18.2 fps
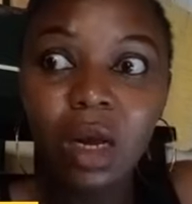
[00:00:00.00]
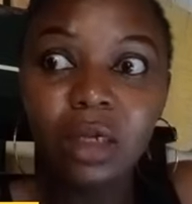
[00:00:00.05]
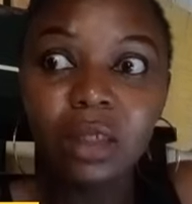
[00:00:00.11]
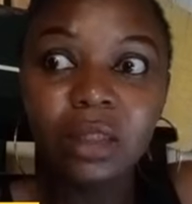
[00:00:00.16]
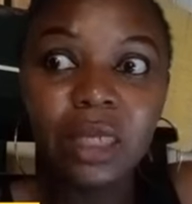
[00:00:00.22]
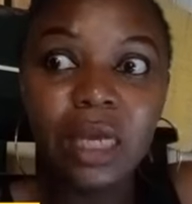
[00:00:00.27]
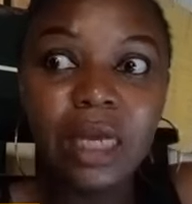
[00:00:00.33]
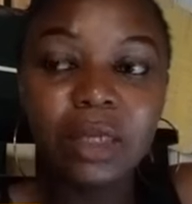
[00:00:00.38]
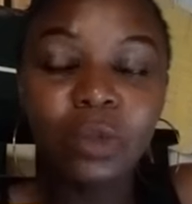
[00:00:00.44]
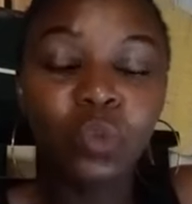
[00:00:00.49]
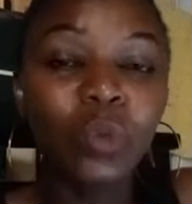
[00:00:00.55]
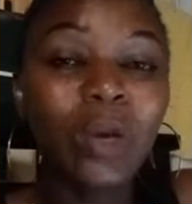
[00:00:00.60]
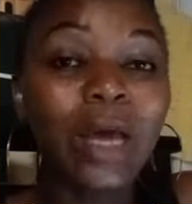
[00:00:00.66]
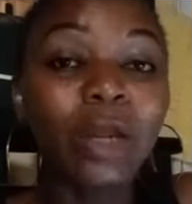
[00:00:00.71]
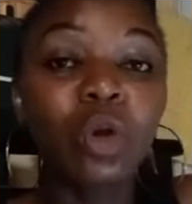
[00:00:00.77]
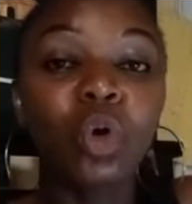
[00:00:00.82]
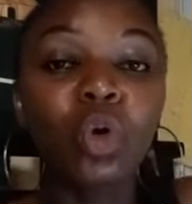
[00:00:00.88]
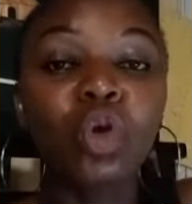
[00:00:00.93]
then we
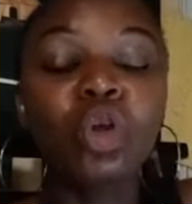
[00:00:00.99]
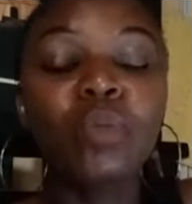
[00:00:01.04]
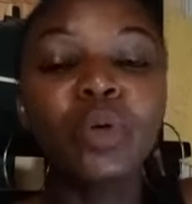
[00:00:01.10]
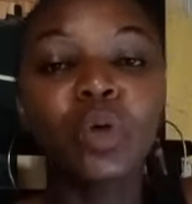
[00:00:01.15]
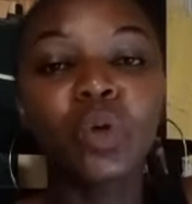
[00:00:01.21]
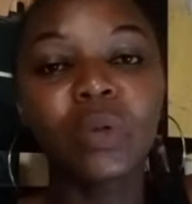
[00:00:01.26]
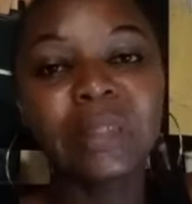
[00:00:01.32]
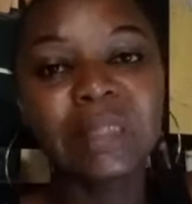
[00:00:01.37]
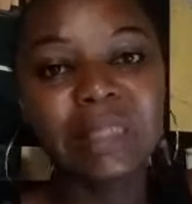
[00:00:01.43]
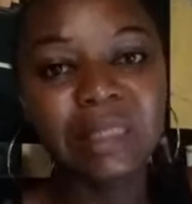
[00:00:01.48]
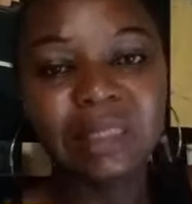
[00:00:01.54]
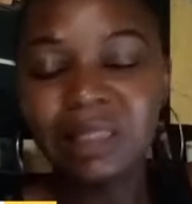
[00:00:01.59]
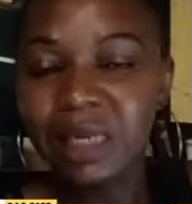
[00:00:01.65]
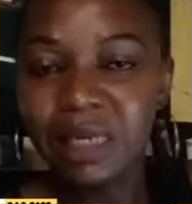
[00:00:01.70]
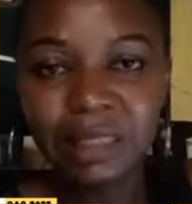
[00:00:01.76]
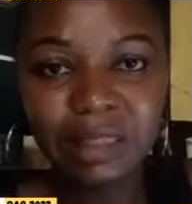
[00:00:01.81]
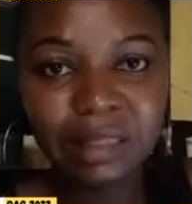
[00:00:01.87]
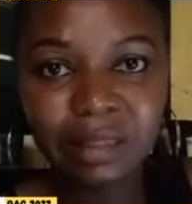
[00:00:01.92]
are not going to be
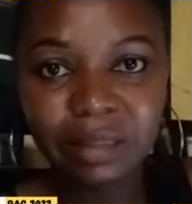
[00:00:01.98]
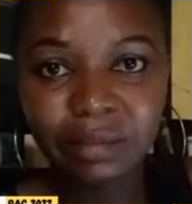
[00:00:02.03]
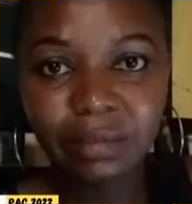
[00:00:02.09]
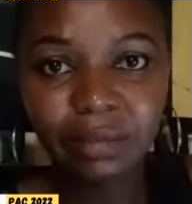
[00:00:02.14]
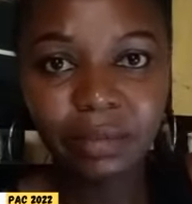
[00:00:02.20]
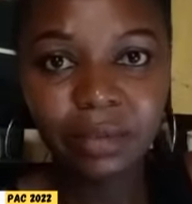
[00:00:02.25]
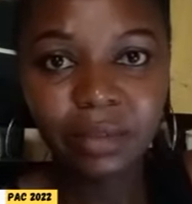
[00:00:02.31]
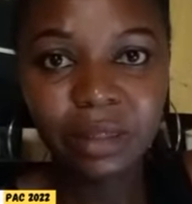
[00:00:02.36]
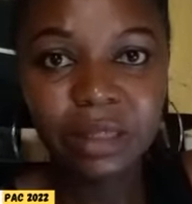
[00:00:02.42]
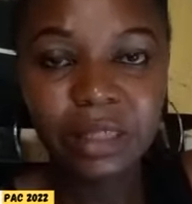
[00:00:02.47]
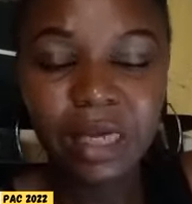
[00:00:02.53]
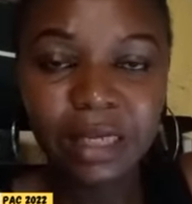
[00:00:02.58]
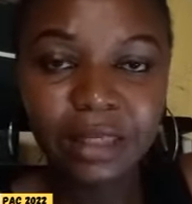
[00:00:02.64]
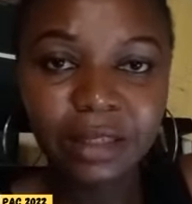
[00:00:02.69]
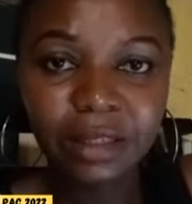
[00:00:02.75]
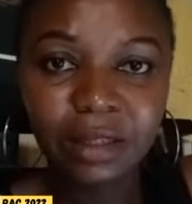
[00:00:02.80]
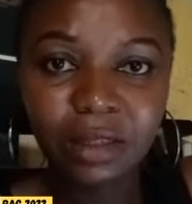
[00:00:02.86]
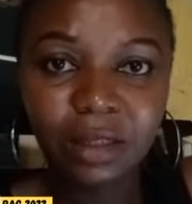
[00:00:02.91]
consistent.
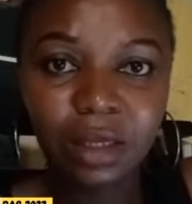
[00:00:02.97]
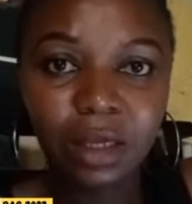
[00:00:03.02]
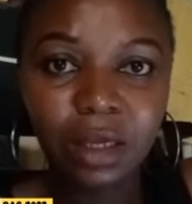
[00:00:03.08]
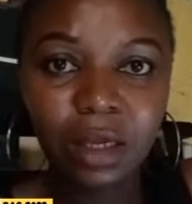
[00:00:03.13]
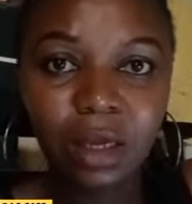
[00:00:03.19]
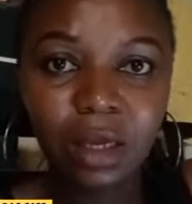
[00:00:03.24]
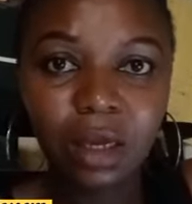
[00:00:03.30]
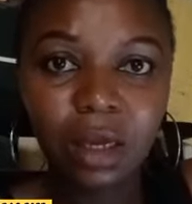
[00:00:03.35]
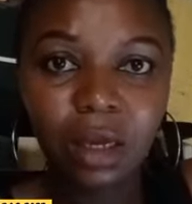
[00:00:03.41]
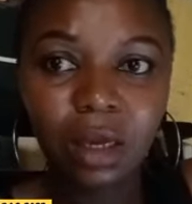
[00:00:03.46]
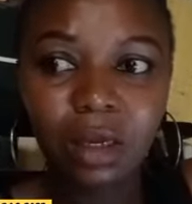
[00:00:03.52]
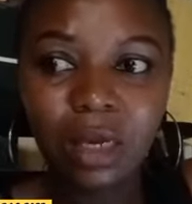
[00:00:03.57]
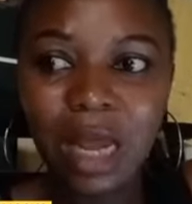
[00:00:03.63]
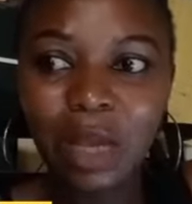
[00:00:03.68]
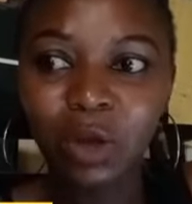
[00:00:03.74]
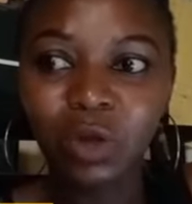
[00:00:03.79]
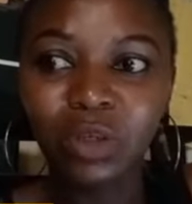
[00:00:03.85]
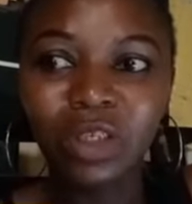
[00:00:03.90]
Yes,
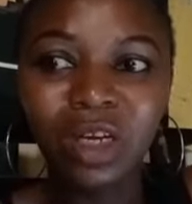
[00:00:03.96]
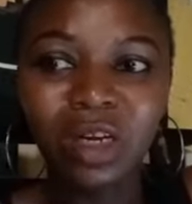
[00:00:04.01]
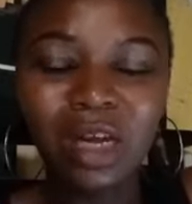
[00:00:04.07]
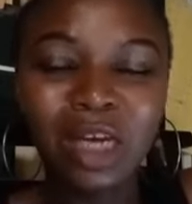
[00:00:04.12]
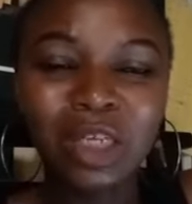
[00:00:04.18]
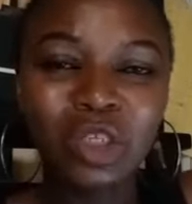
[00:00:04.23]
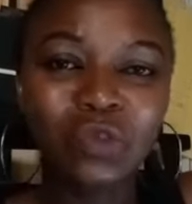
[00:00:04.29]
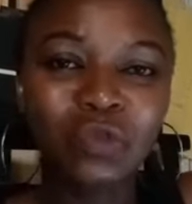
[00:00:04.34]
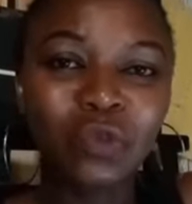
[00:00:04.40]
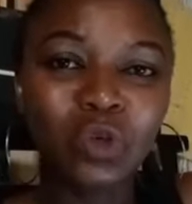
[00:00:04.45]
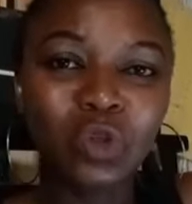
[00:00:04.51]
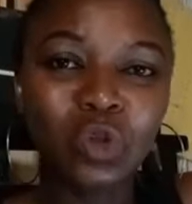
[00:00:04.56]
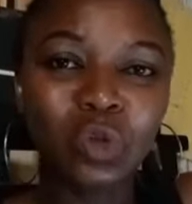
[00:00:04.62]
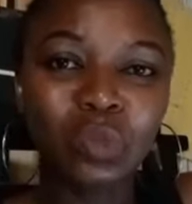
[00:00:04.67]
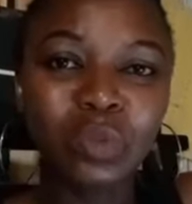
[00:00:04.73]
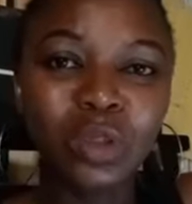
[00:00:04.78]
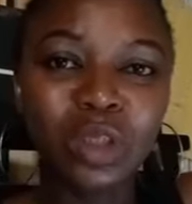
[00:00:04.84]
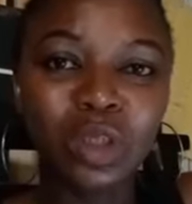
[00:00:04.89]
like your child asks you for
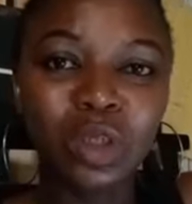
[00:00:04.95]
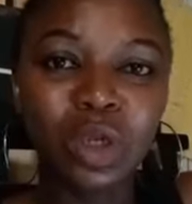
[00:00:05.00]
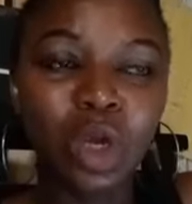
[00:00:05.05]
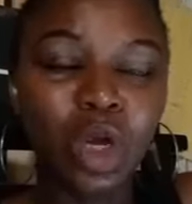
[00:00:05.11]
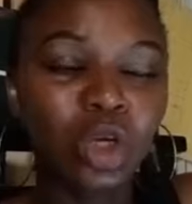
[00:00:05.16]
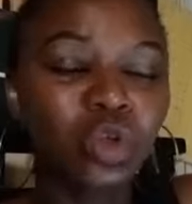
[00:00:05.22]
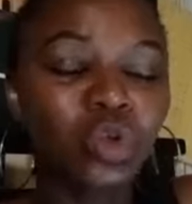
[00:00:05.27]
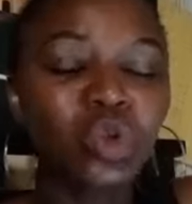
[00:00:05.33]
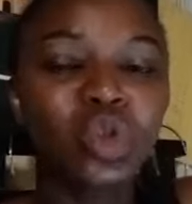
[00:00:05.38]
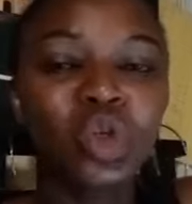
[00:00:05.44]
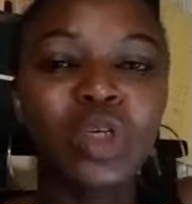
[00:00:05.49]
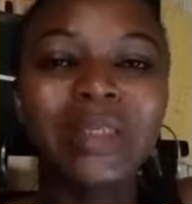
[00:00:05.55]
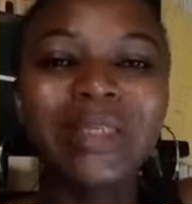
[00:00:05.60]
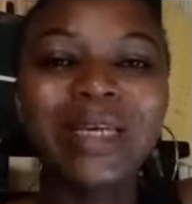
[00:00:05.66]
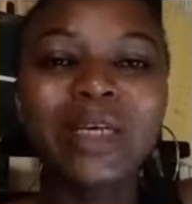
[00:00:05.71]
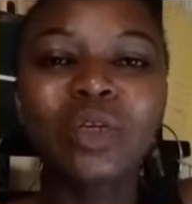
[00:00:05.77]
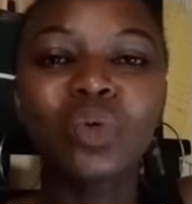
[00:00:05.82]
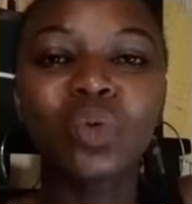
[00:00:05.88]
something, you
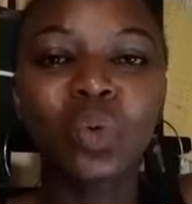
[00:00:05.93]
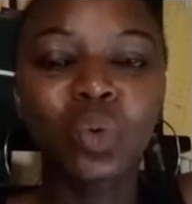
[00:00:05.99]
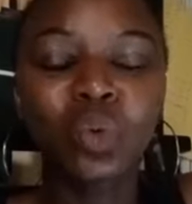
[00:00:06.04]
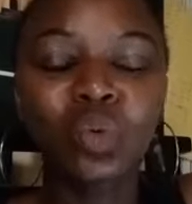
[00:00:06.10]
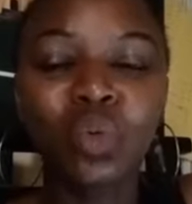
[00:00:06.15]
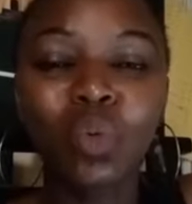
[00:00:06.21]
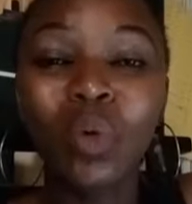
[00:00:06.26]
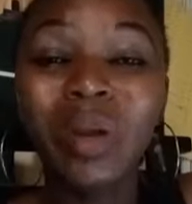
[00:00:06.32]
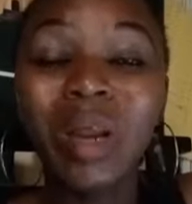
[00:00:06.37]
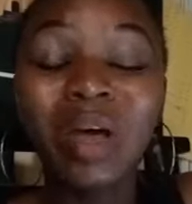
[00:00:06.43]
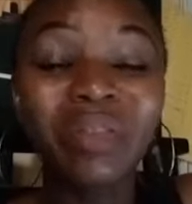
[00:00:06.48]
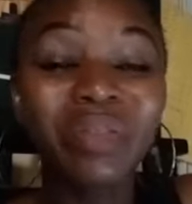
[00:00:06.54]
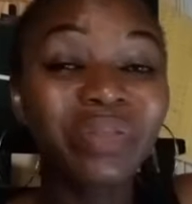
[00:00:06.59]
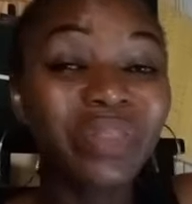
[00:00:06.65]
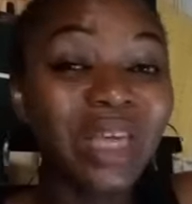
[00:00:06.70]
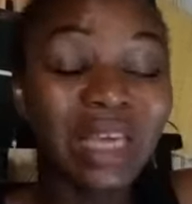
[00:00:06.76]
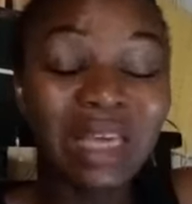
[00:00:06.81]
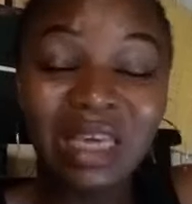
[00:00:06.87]
just say no without
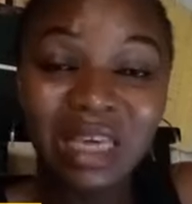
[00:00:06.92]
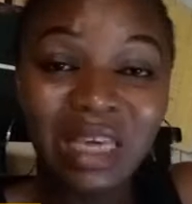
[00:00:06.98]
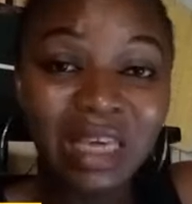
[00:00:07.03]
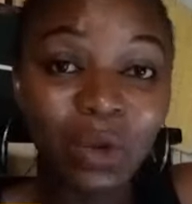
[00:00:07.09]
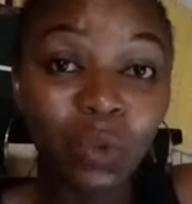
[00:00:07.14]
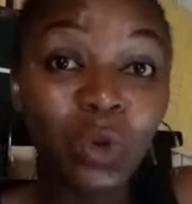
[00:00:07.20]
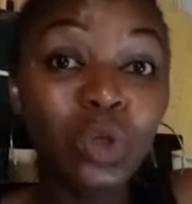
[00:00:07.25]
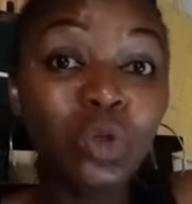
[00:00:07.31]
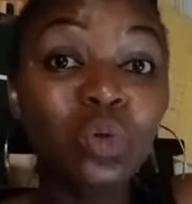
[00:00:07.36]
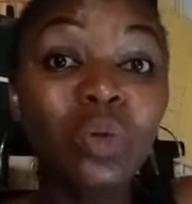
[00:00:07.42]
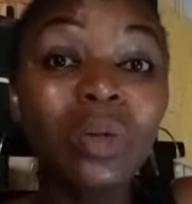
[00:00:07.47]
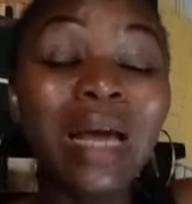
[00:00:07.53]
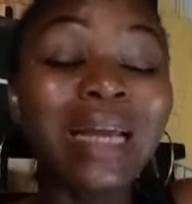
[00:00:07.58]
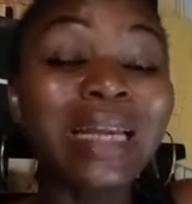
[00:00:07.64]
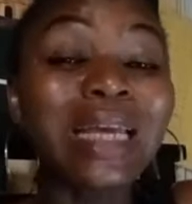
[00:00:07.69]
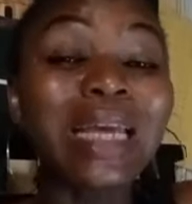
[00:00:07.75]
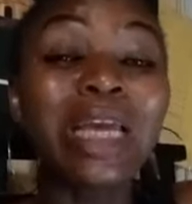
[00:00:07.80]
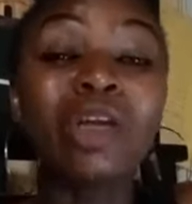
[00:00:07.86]
thinking. We do
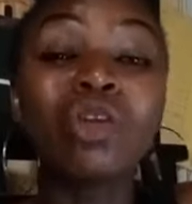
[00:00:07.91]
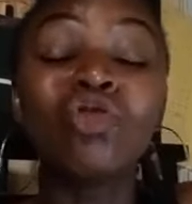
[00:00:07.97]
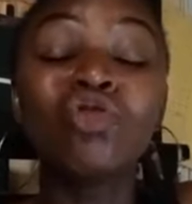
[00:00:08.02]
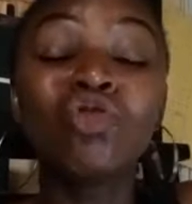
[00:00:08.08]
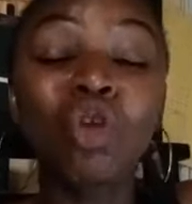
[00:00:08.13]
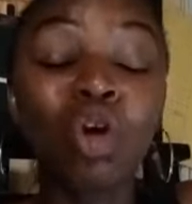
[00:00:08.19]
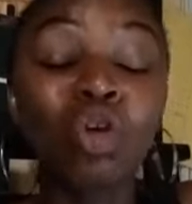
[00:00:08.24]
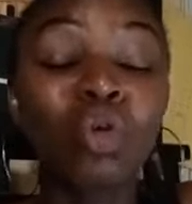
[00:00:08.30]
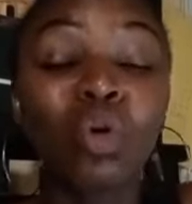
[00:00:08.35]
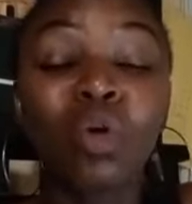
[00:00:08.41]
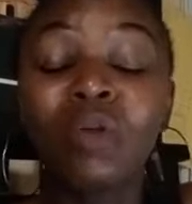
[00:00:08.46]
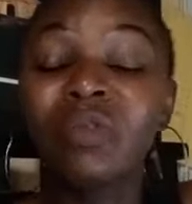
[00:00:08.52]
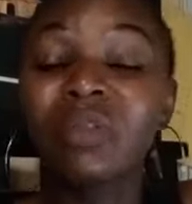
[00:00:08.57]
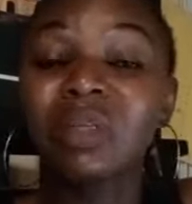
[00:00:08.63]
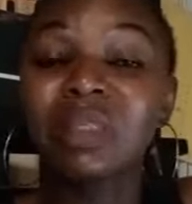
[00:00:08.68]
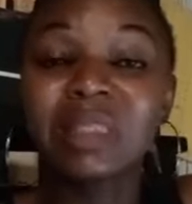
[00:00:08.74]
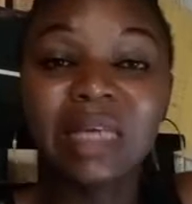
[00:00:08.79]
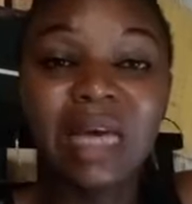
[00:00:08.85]
that a lot of
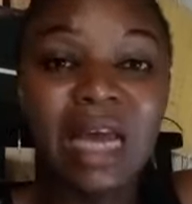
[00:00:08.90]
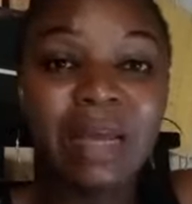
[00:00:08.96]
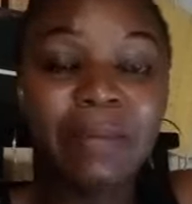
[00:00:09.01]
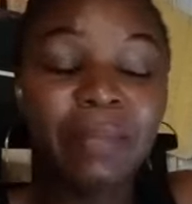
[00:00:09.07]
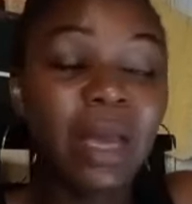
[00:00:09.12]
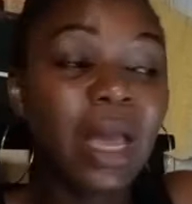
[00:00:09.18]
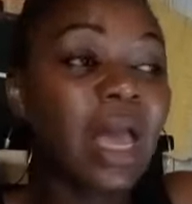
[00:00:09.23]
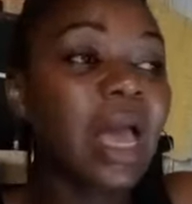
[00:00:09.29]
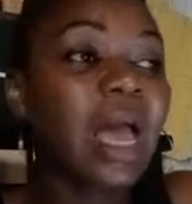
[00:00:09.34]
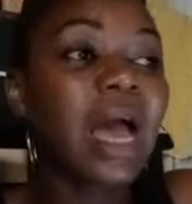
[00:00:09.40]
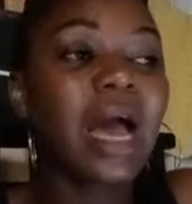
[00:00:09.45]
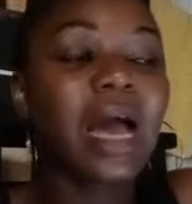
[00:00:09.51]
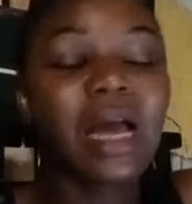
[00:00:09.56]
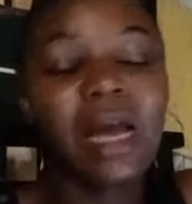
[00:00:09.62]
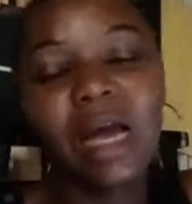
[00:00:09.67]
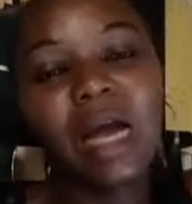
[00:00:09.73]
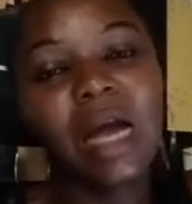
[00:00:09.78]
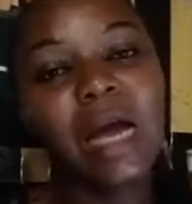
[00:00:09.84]
the time.
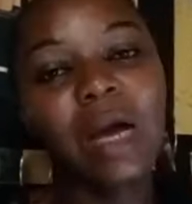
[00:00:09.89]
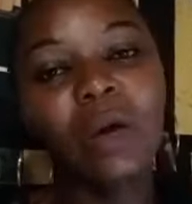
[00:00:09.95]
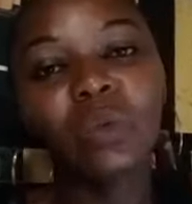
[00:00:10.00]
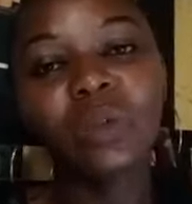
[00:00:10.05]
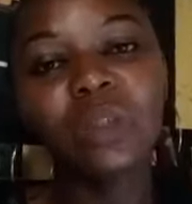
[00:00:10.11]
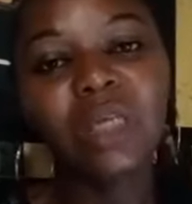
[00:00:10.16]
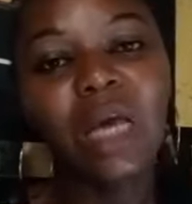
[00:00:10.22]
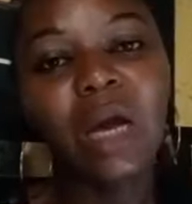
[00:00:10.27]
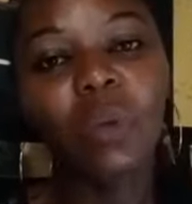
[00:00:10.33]
I would say